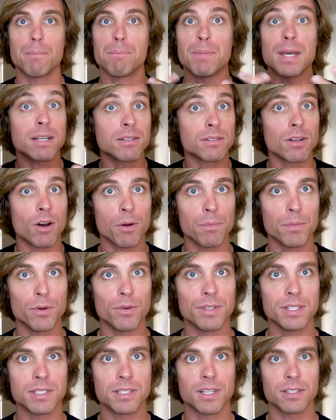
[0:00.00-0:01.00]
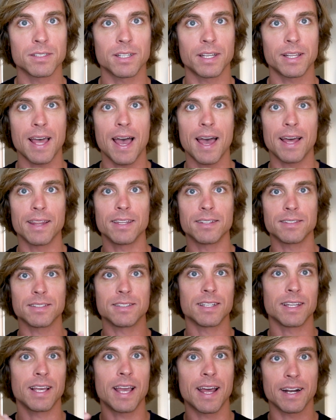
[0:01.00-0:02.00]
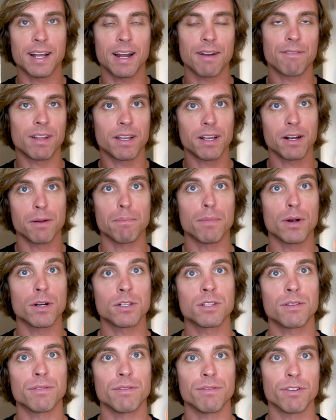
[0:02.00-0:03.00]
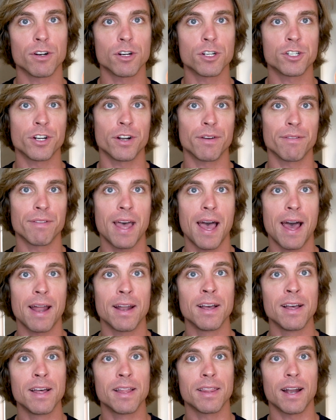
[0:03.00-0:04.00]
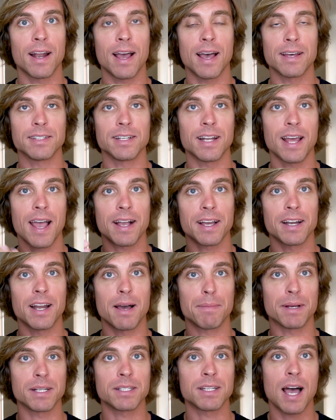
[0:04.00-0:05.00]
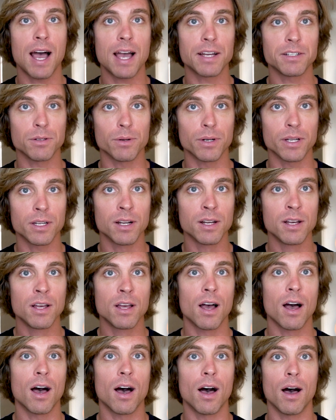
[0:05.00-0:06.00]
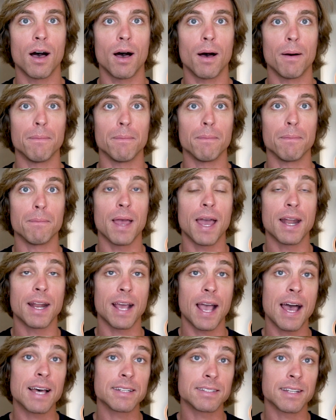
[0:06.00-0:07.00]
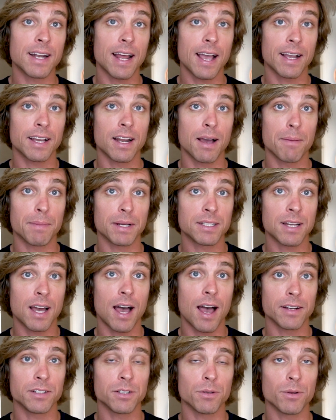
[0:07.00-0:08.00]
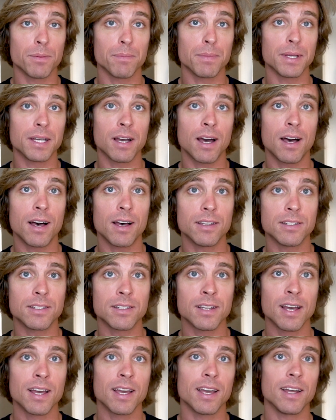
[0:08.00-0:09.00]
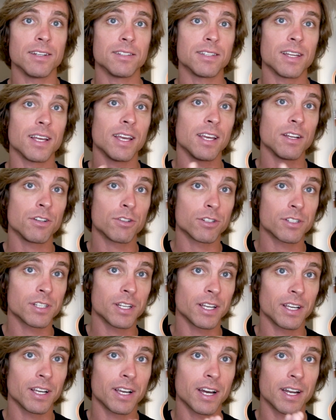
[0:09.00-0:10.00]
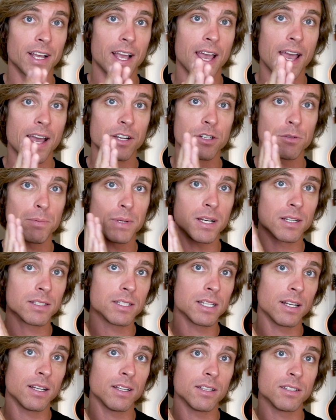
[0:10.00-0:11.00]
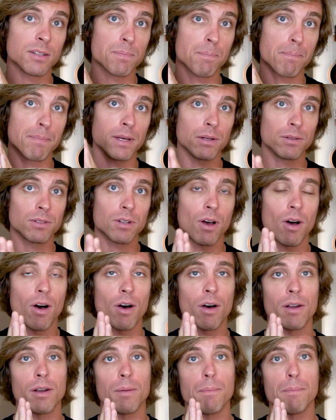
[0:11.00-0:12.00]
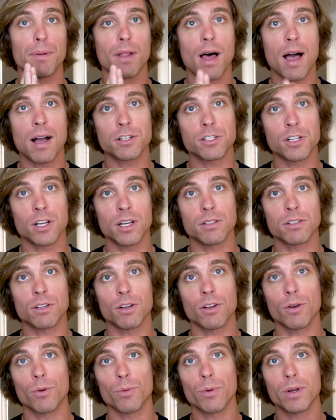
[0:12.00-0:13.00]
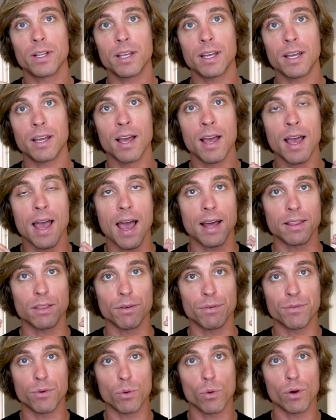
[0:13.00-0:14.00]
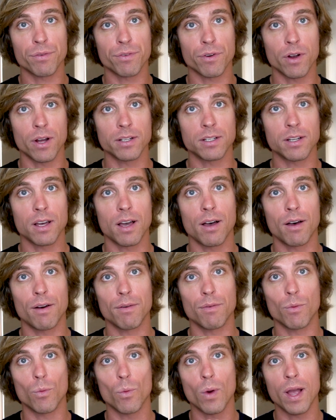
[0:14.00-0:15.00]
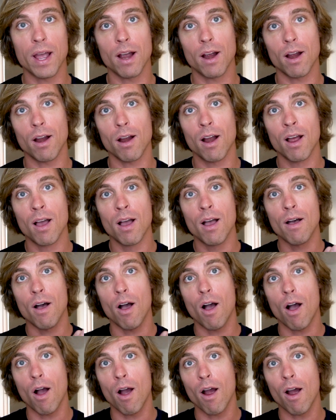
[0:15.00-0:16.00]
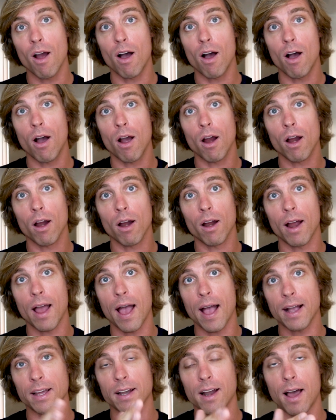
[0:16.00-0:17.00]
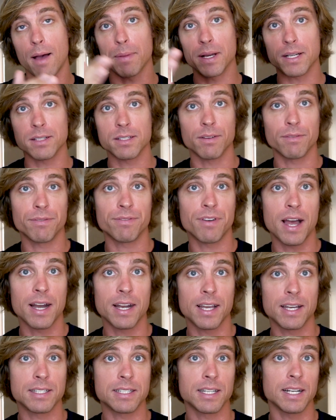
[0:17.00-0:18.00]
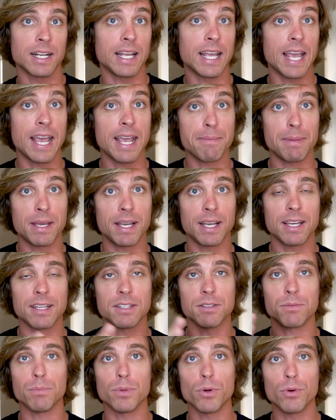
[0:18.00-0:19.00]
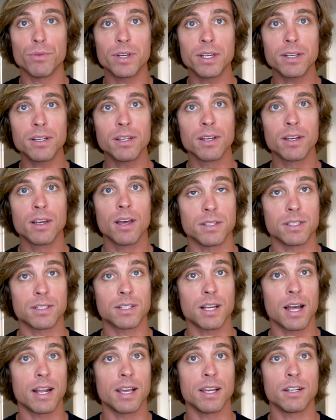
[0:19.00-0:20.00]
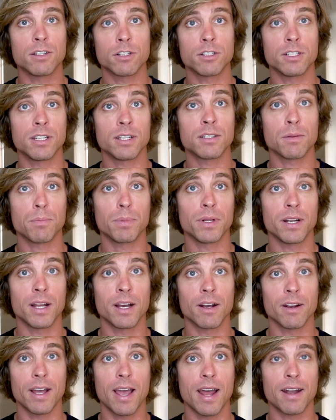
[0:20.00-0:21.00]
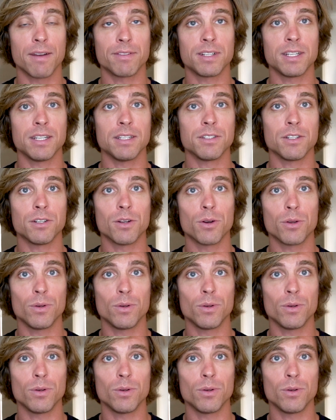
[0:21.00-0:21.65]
Pixar movies, things like that, and this is again kind of like an immersive version of that has an economic tie to it, and it has that economic tie to it because it is interesting and cutting edge, because it is built on blockchain. So you're really at the forefront of where our economics and finance and gaming is moving. It's kind of interdisciplinary NFTs.